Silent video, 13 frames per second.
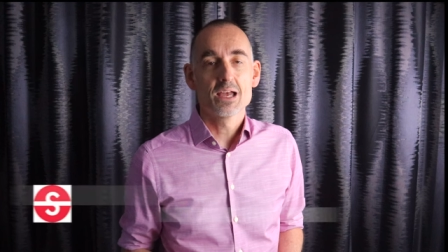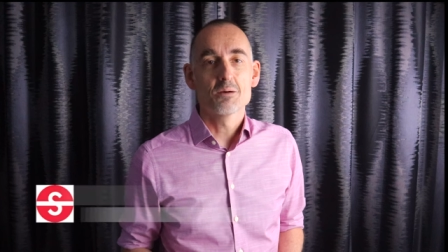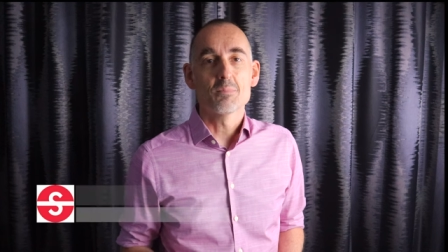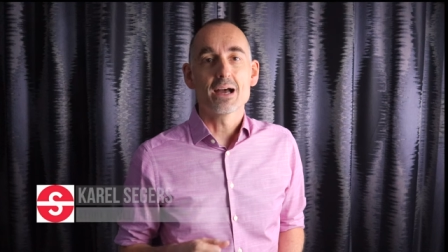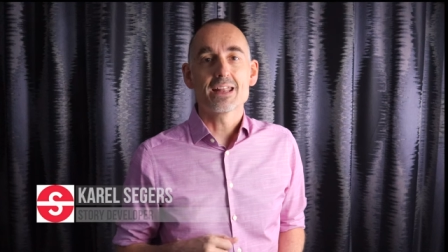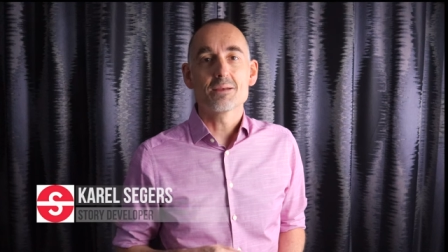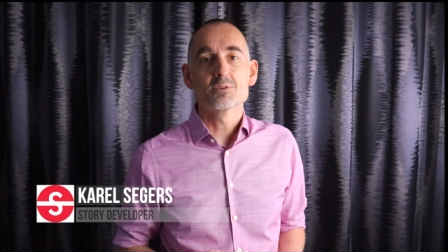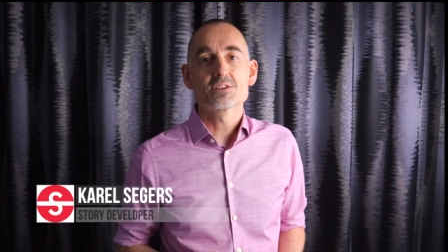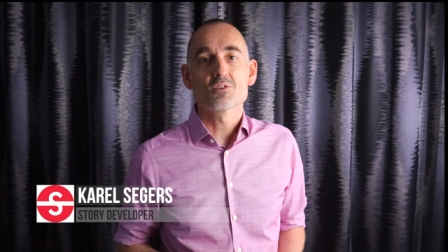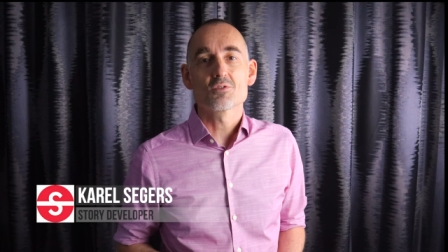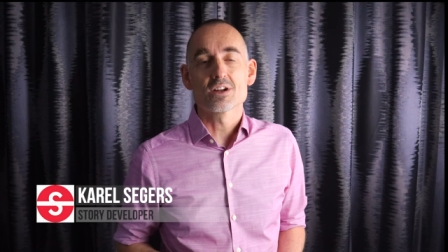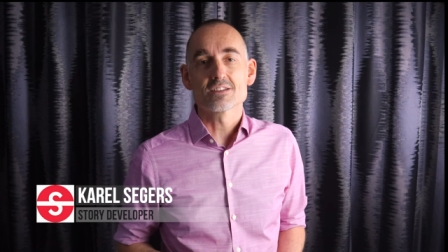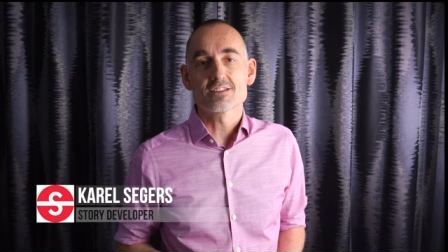My name is
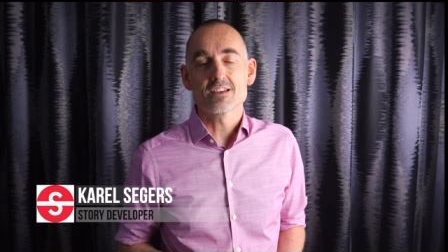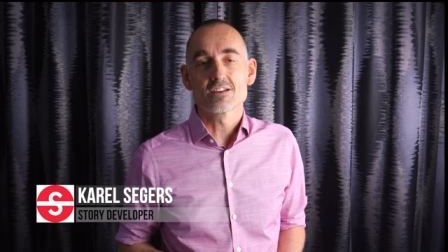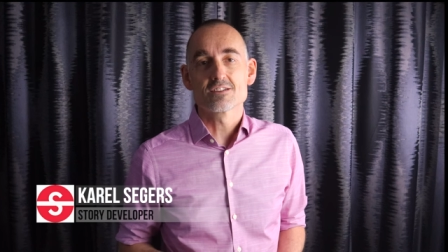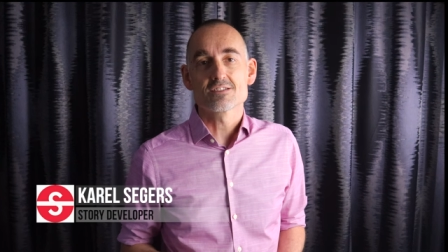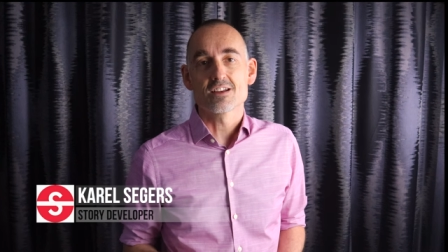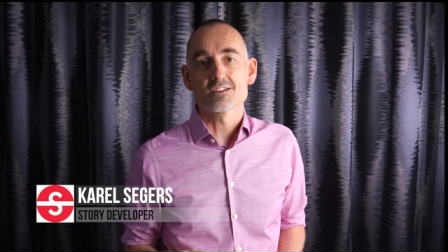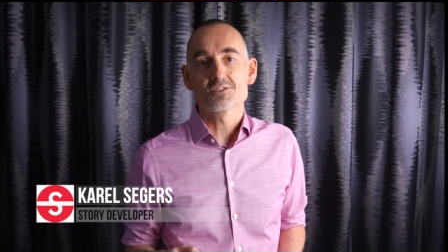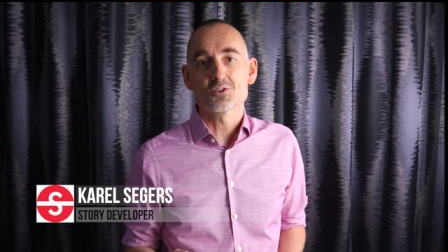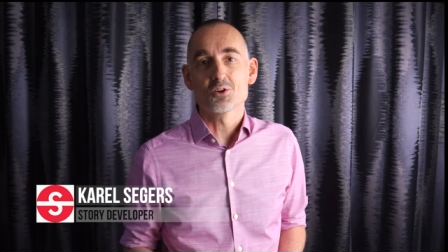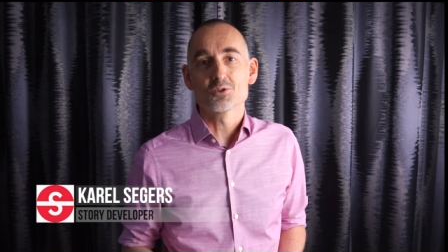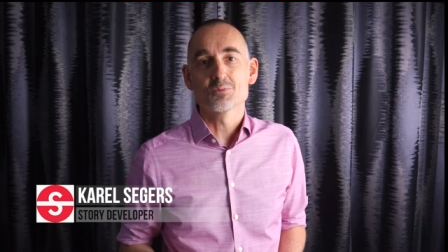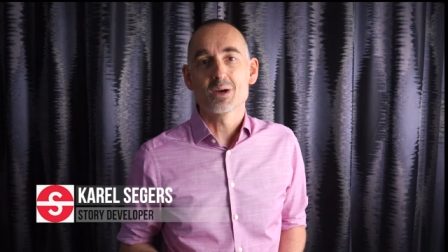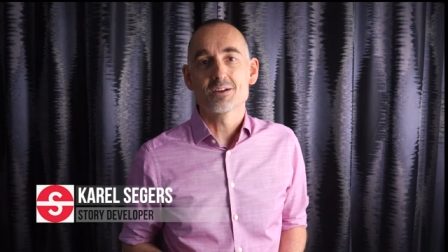Karel Segers. I
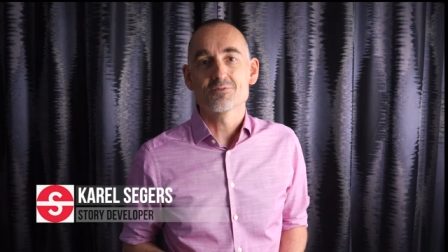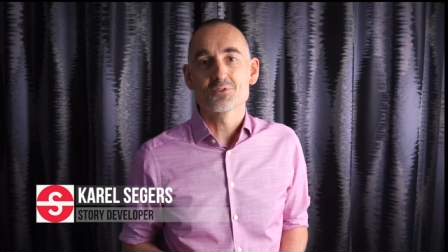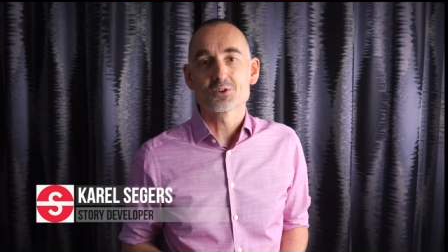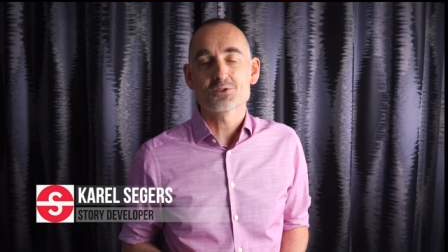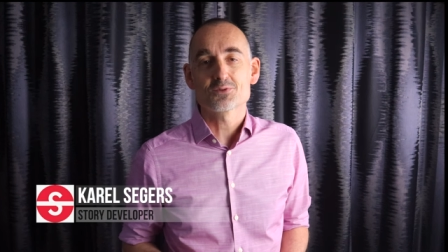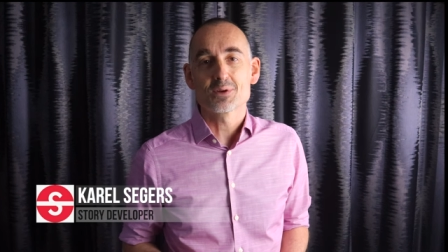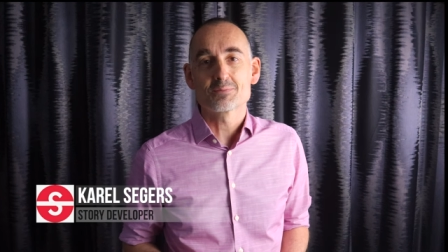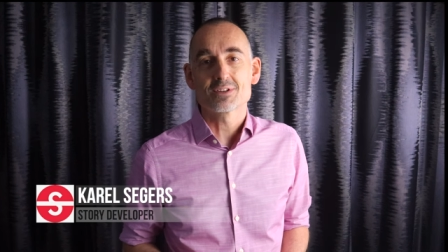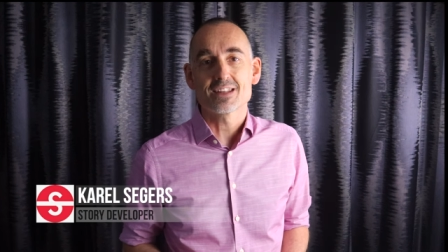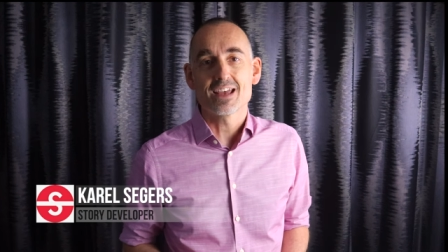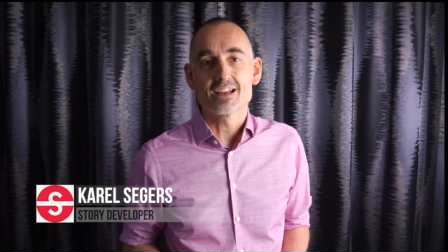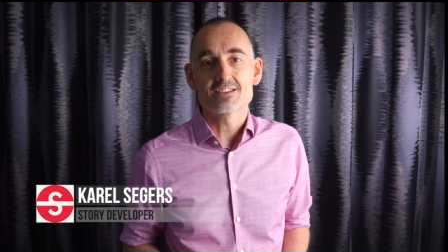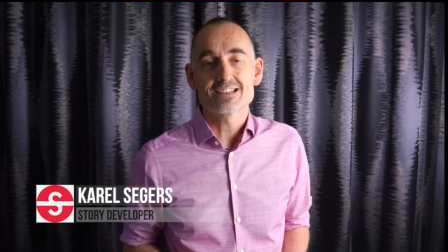sold my first script
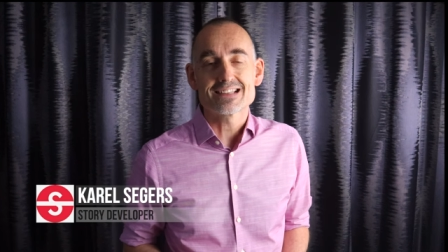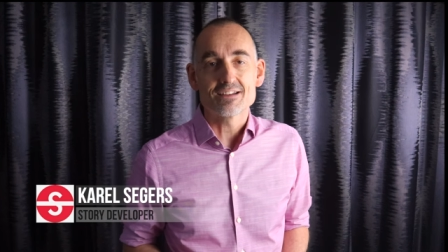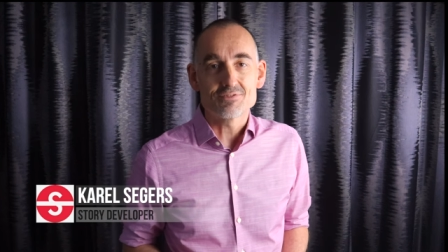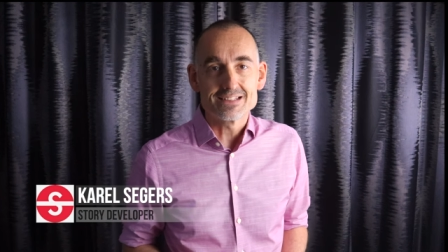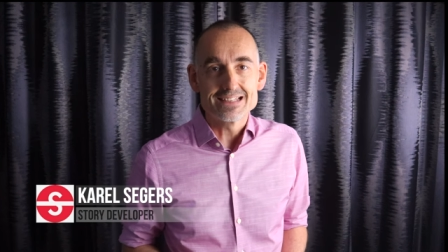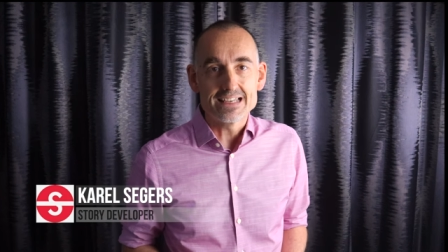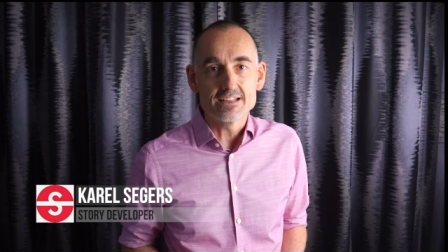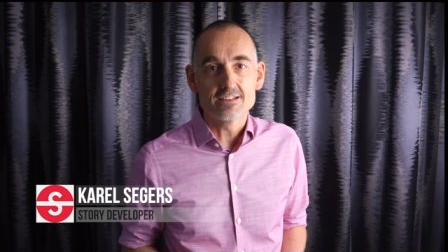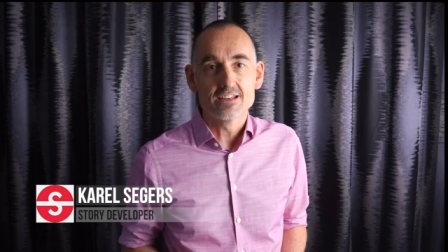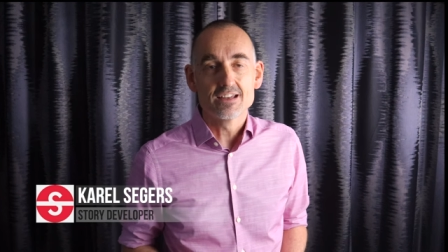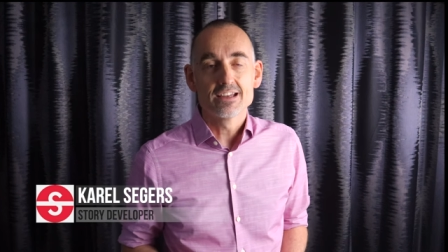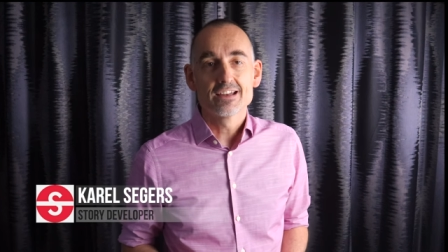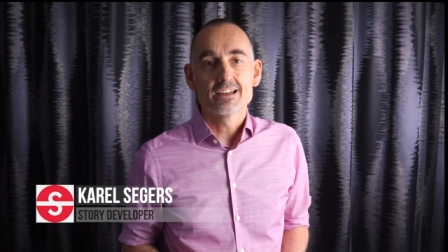at age seventeen.